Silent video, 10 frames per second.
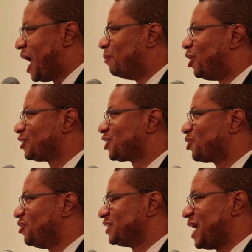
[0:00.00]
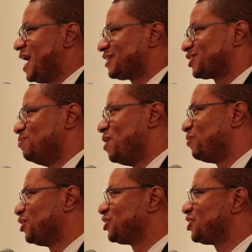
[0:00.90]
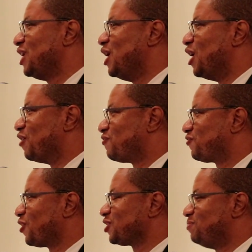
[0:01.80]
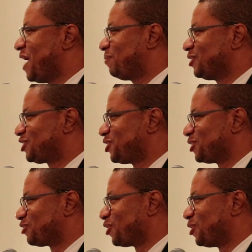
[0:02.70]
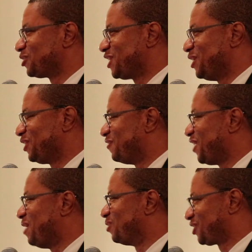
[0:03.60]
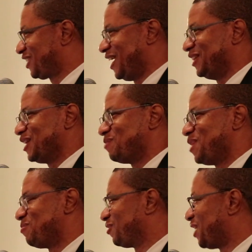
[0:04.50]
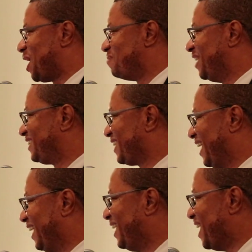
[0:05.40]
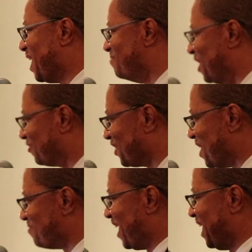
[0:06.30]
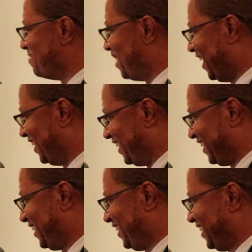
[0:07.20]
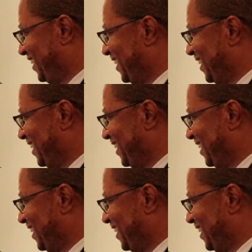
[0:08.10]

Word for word: I'm also going to ask the members of First Baptist Church Rose Hill if they will stand, that the people of God may say, Amen for them, Amen.